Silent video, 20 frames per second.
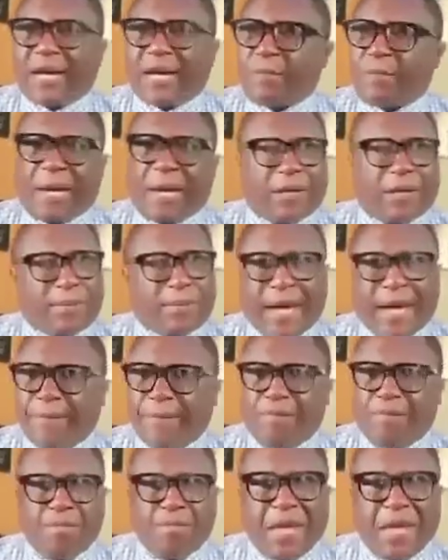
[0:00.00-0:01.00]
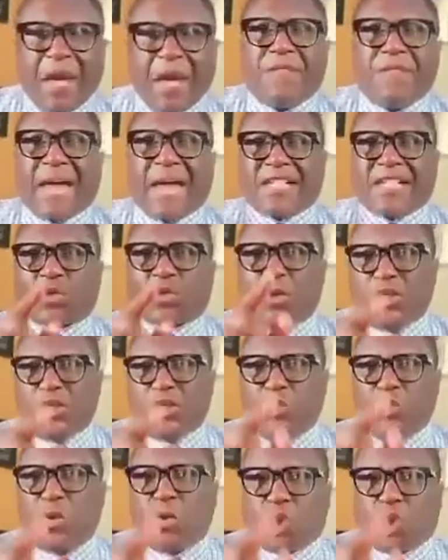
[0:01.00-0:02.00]
baker man. That's when
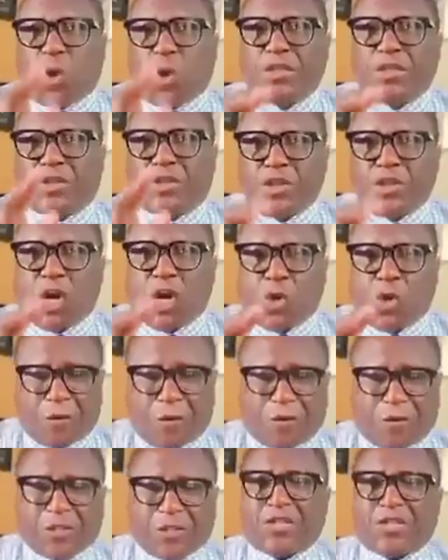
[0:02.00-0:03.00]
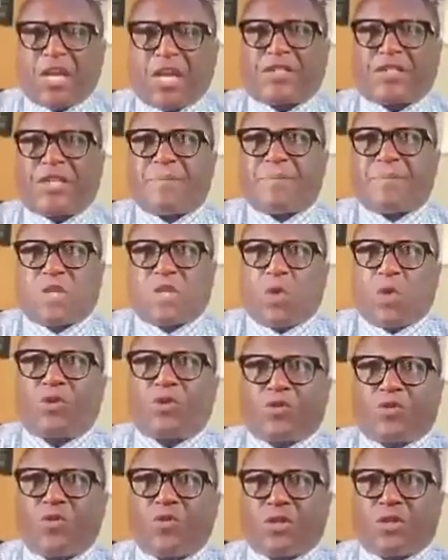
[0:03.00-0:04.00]
you are going to know that this is not tiptoeing
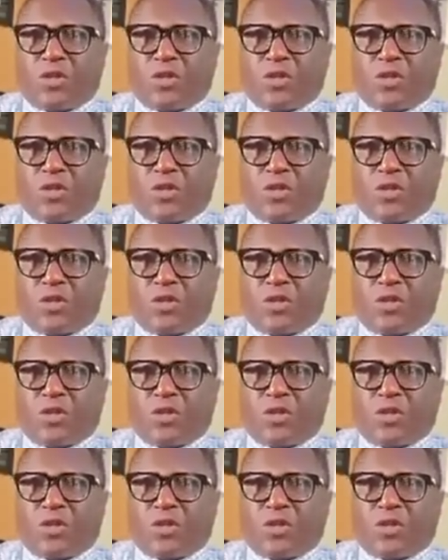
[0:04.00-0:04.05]
through the